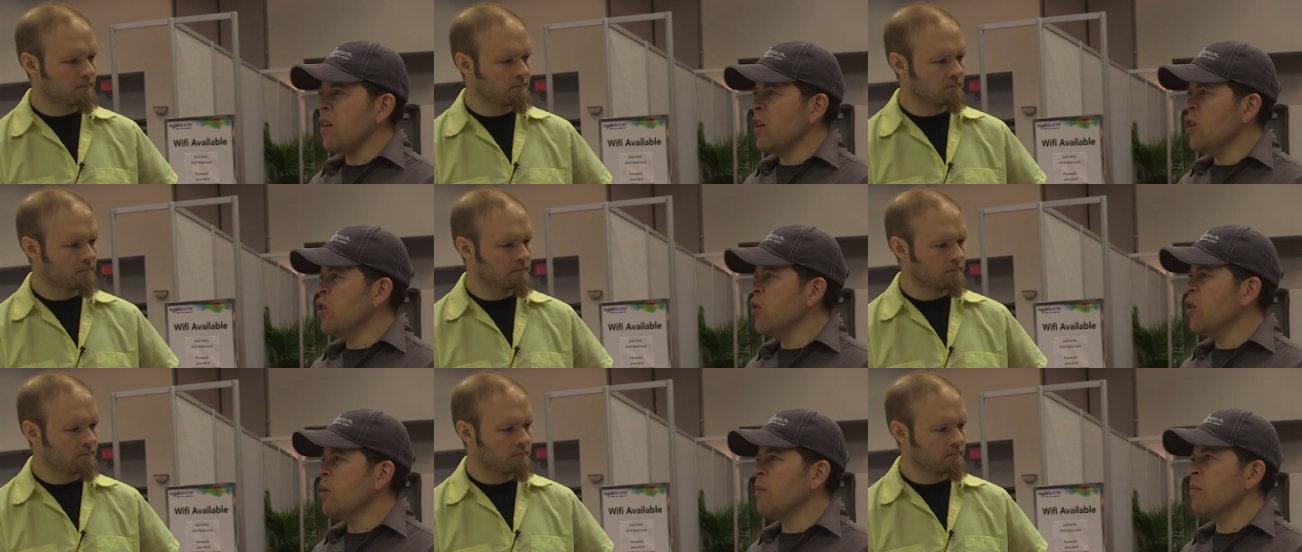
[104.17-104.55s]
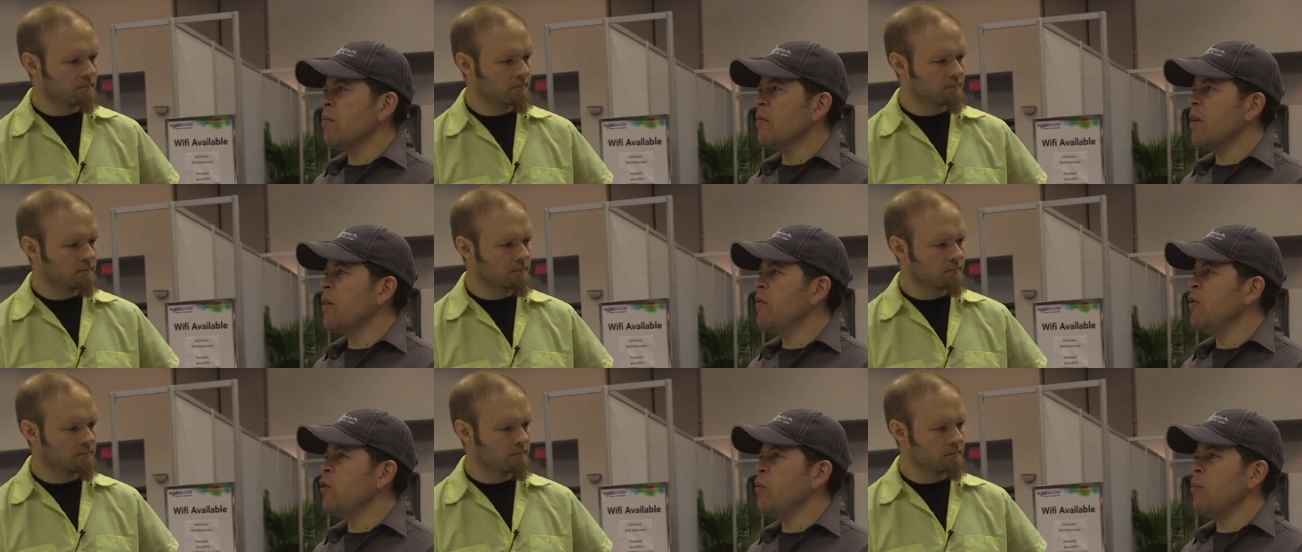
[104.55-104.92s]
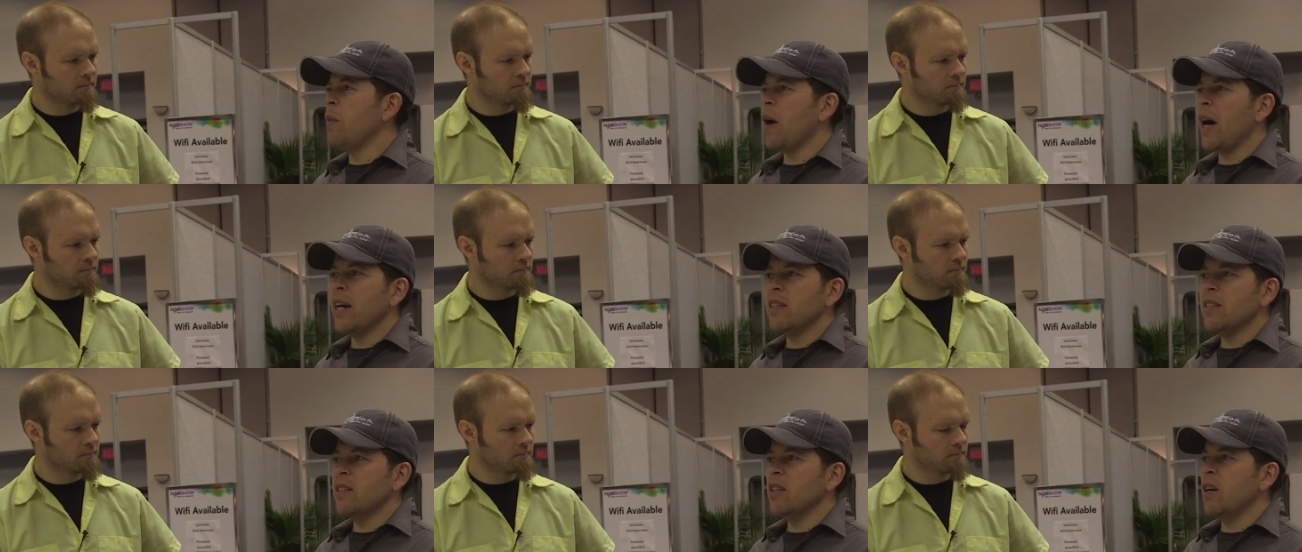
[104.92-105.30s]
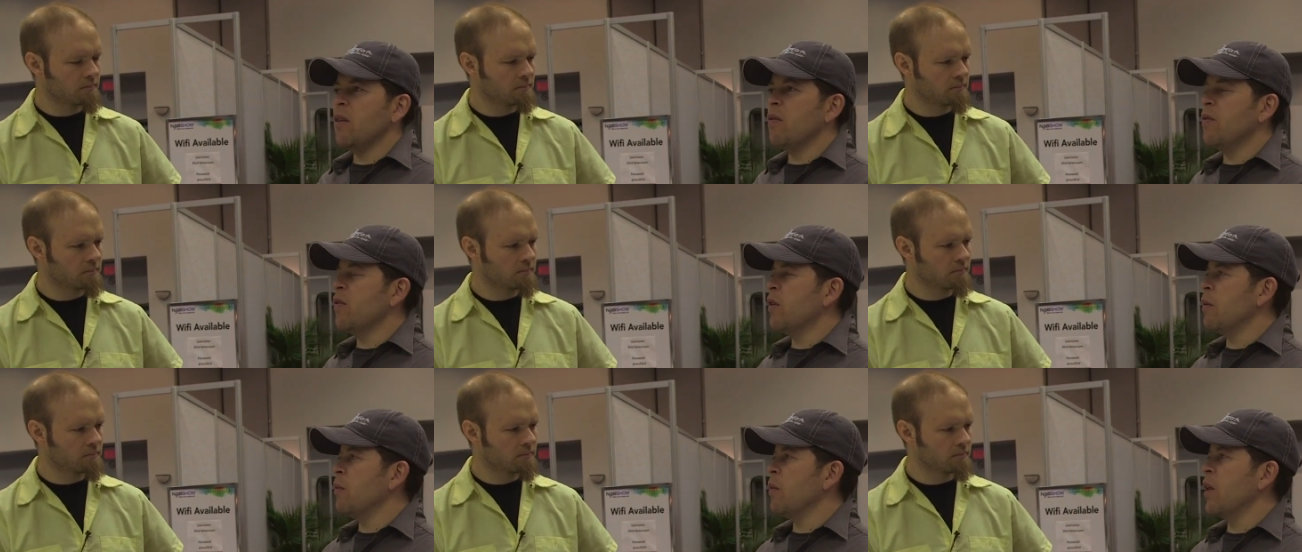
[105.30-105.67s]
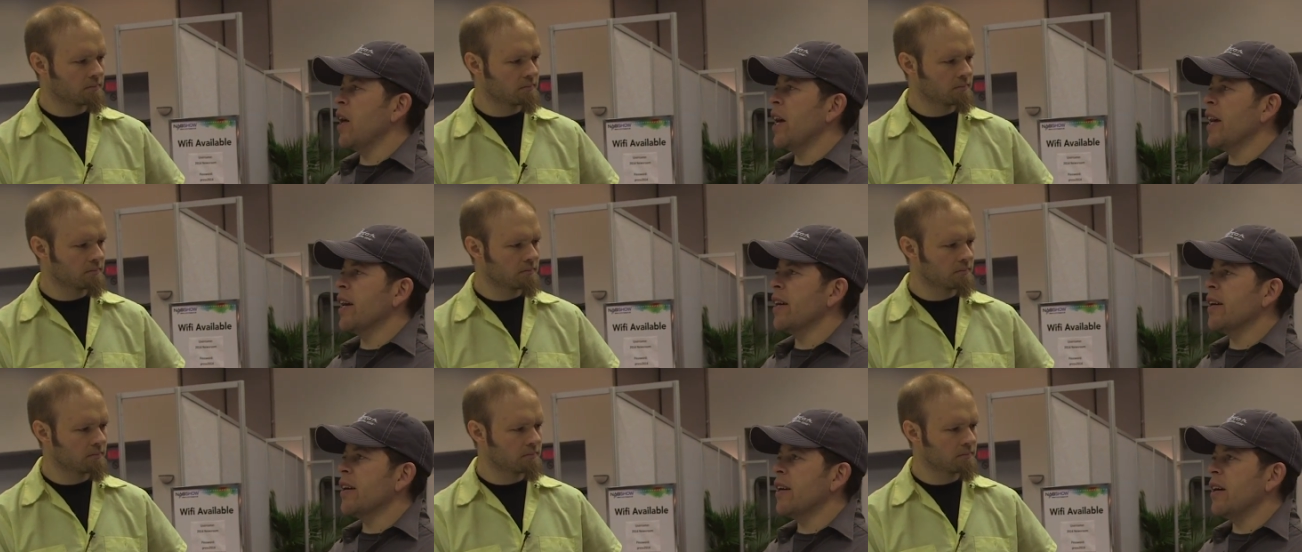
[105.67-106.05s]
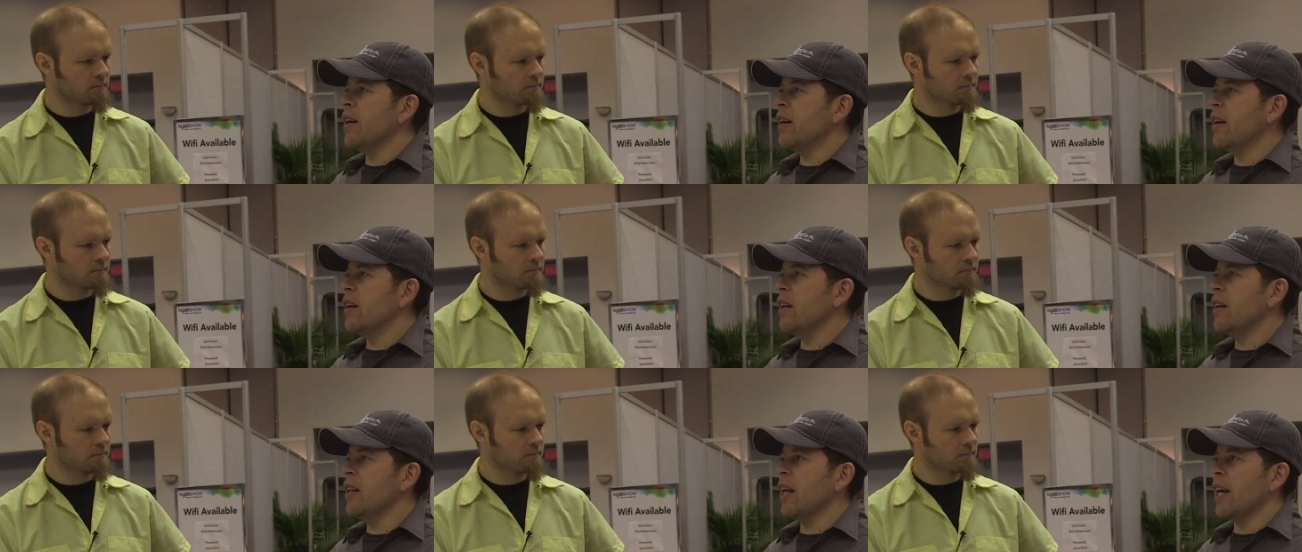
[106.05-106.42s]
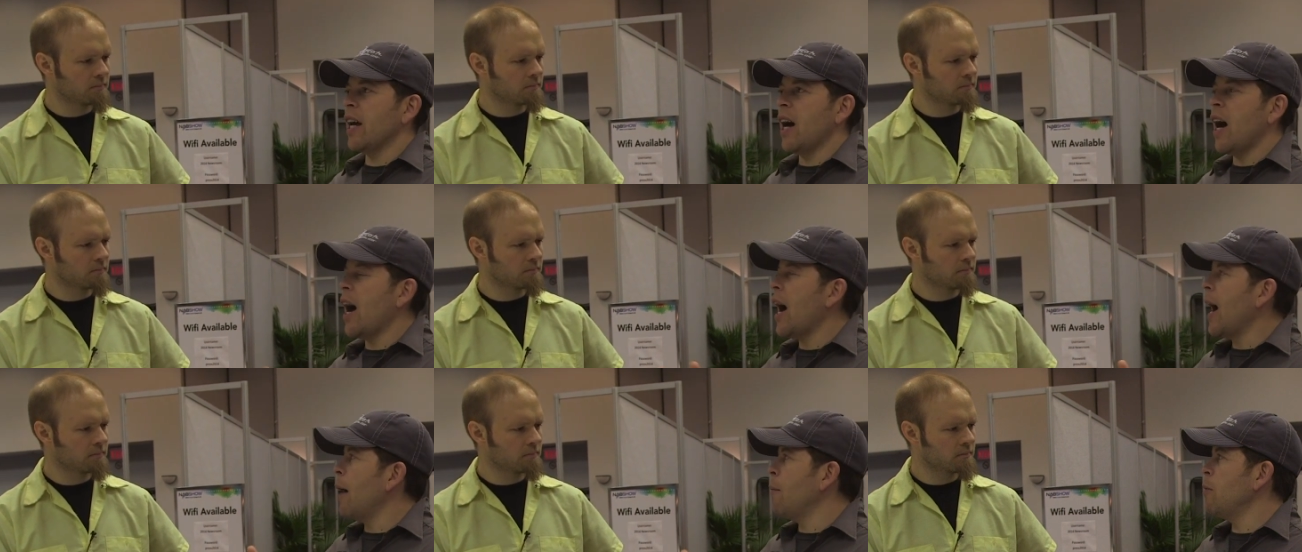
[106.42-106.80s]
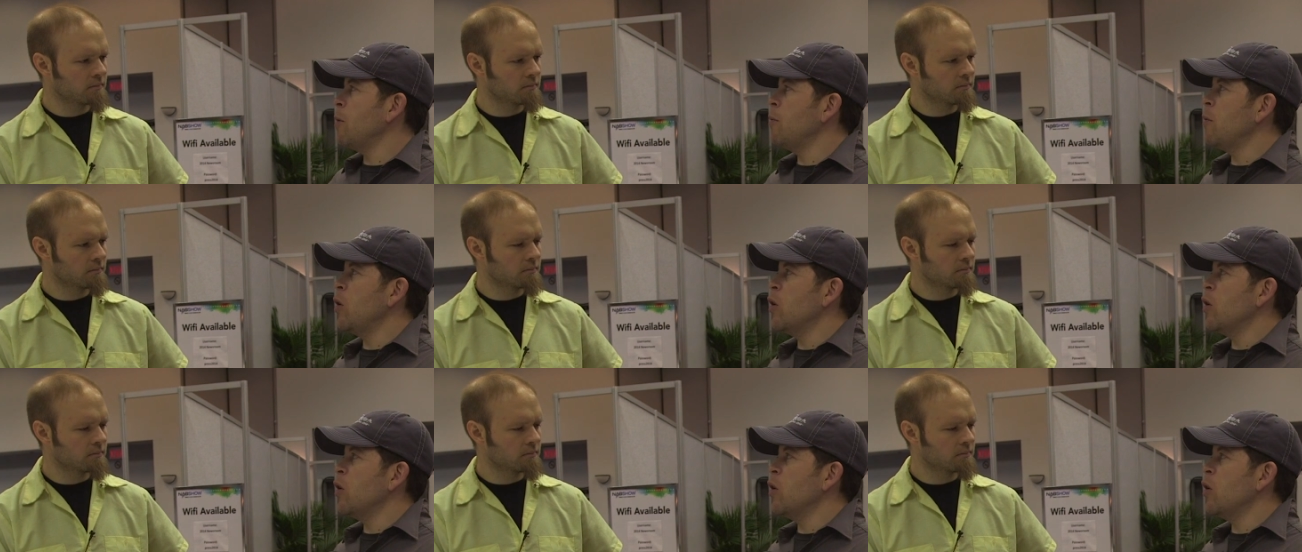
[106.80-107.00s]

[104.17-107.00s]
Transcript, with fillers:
Speaker 1: you can, if you buy stuff from like a hobby